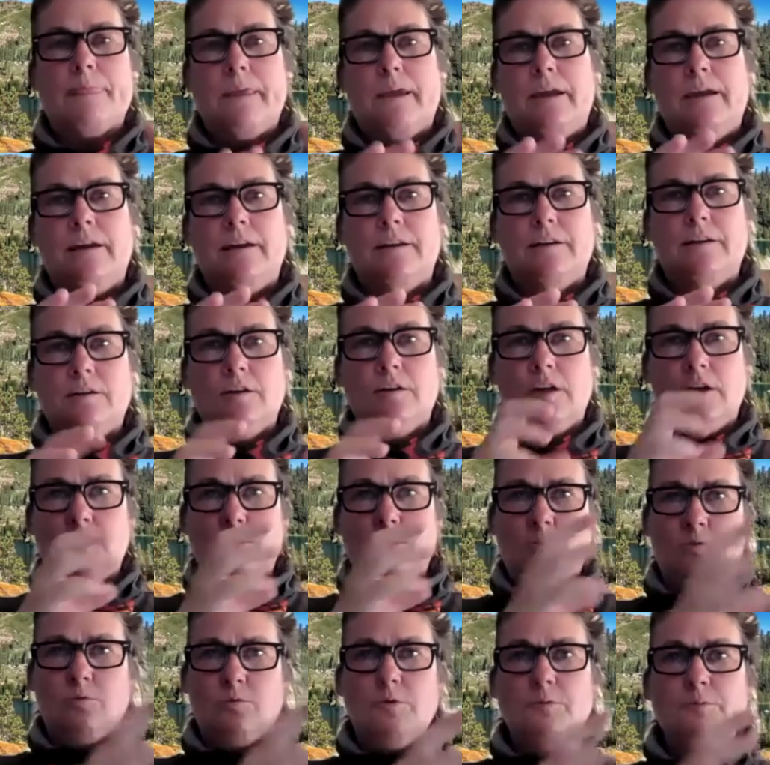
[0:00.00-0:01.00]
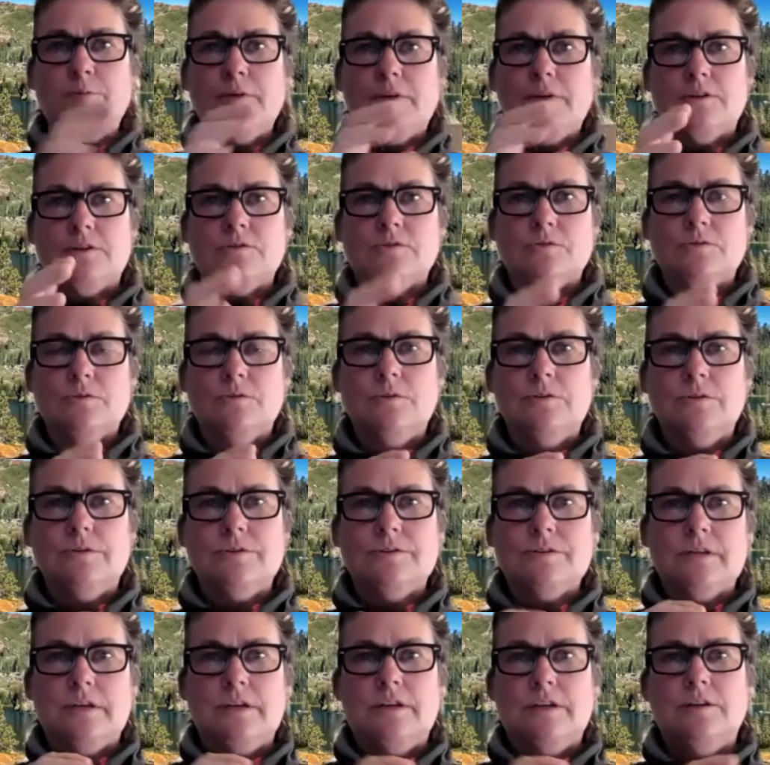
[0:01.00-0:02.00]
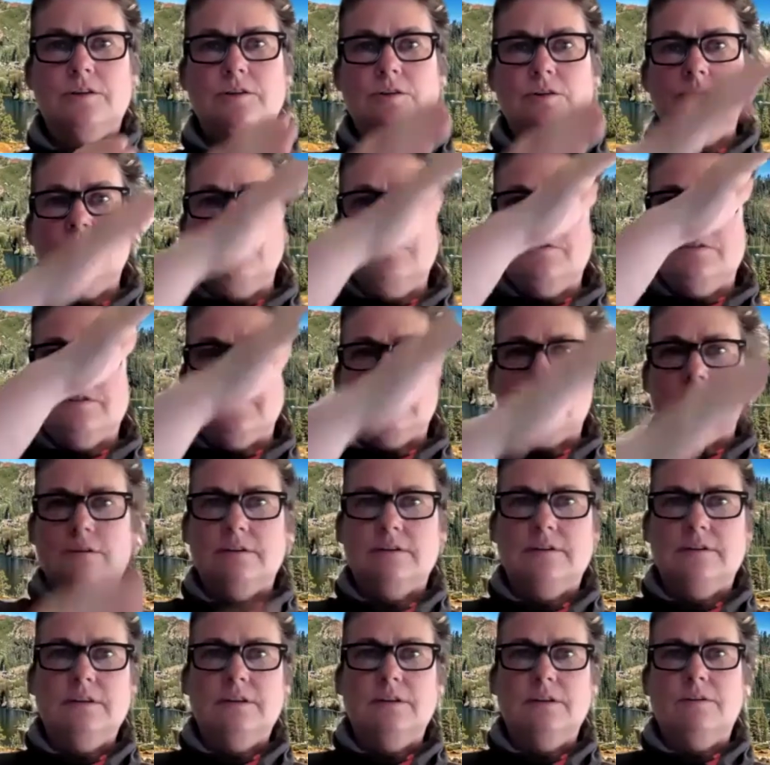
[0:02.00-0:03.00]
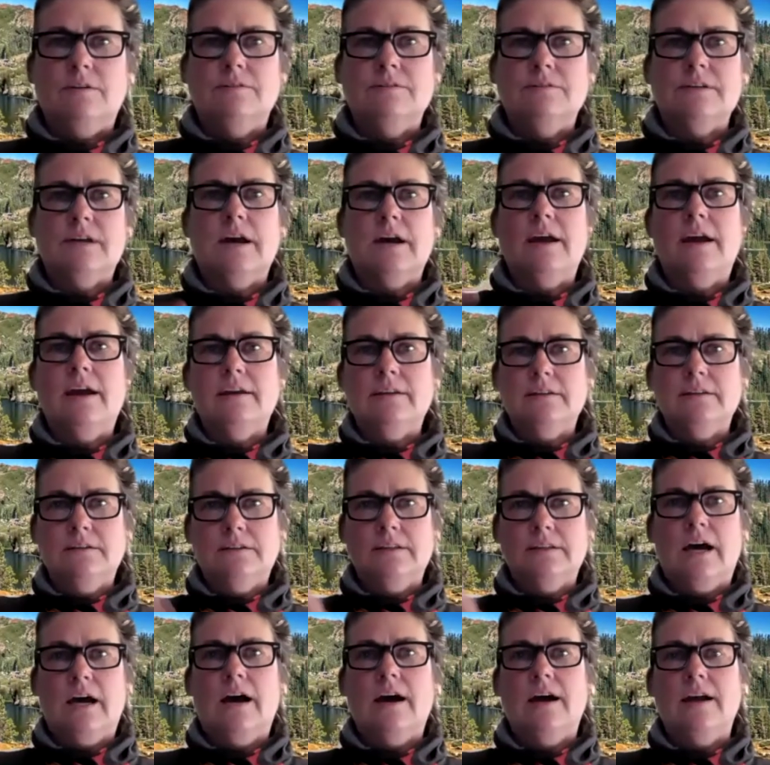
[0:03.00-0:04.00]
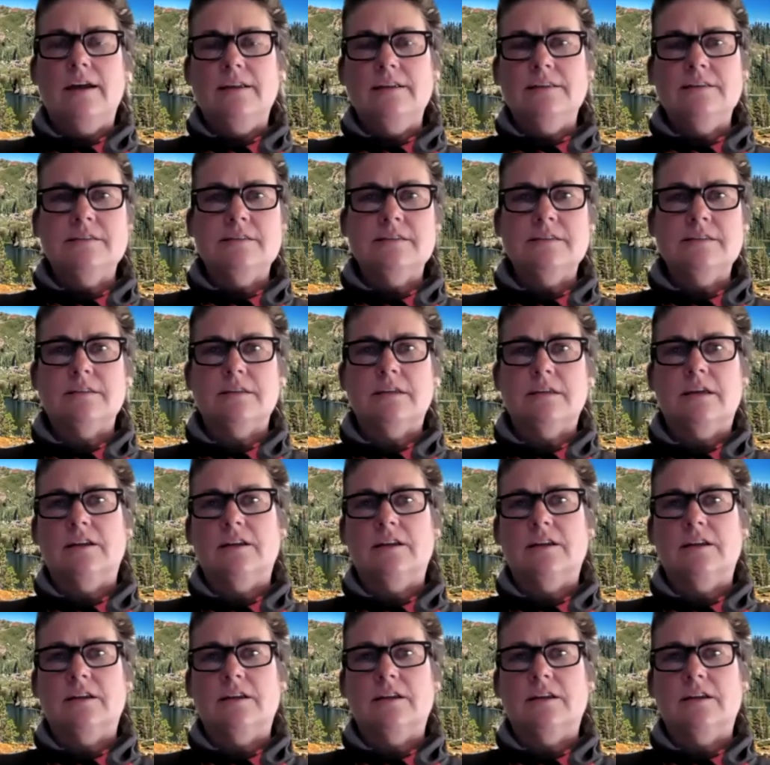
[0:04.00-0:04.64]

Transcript: and grouped the controls and used, diagonal lines and